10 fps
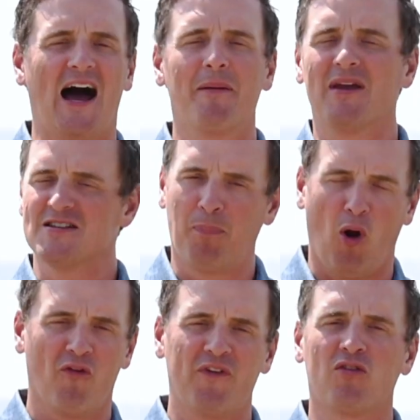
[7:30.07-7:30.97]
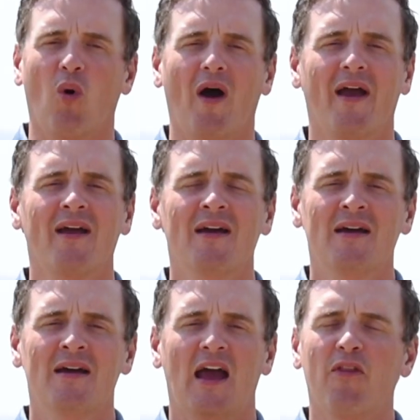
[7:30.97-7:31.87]
timing, His perfect way,
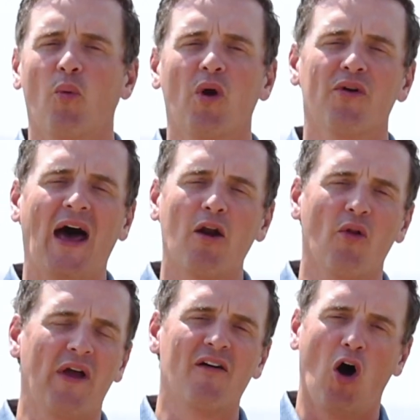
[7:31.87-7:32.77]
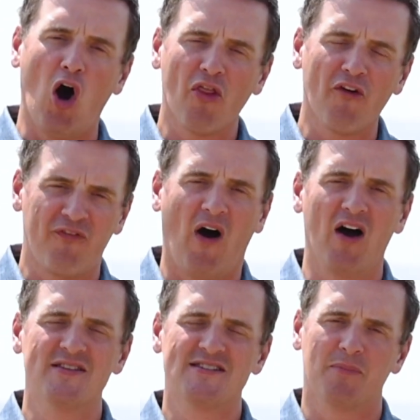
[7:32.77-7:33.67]
and that we would not only have all the
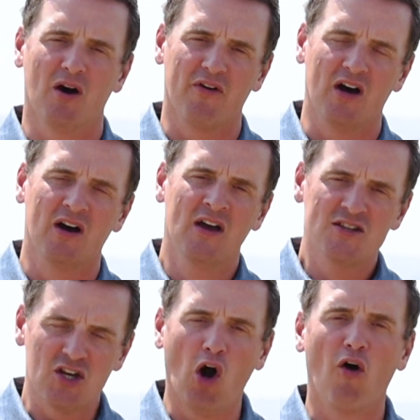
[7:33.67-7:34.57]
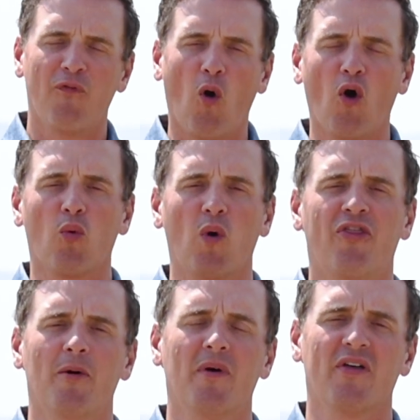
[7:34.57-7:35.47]
funds to be able to go forward
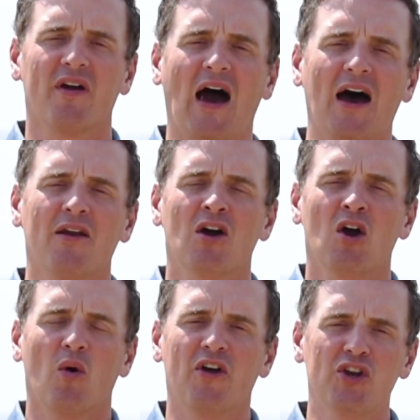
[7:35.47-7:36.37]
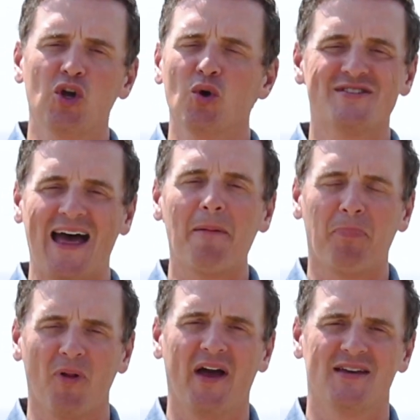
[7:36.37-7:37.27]
with it, but that God would then use that
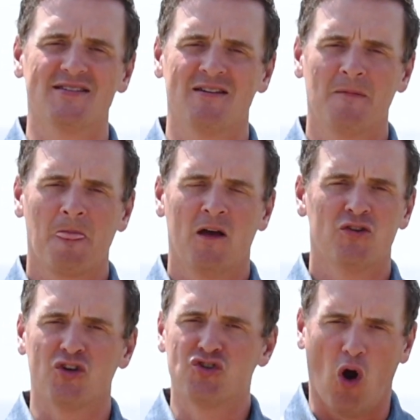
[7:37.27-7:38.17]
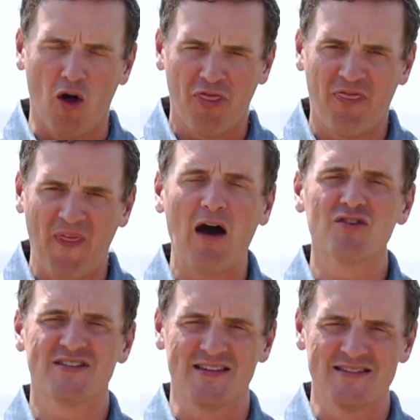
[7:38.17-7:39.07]
place to draw
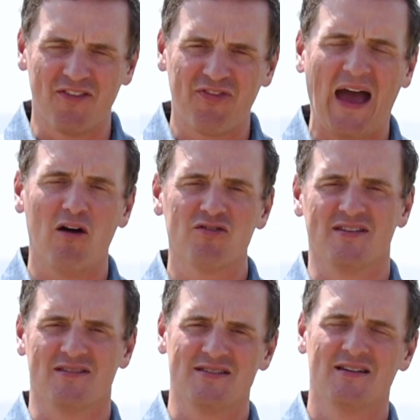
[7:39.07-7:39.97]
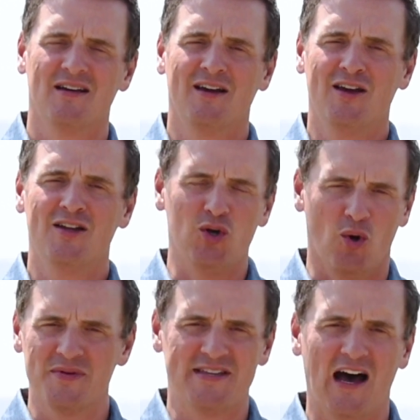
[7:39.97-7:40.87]
thousands and thousands to
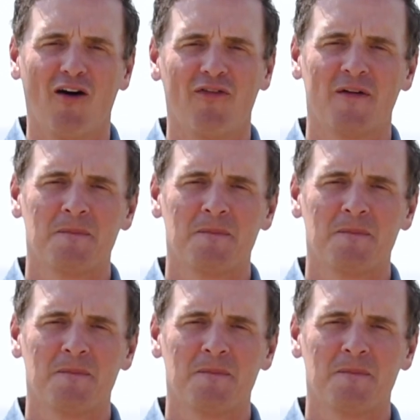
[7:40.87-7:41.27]
Himself.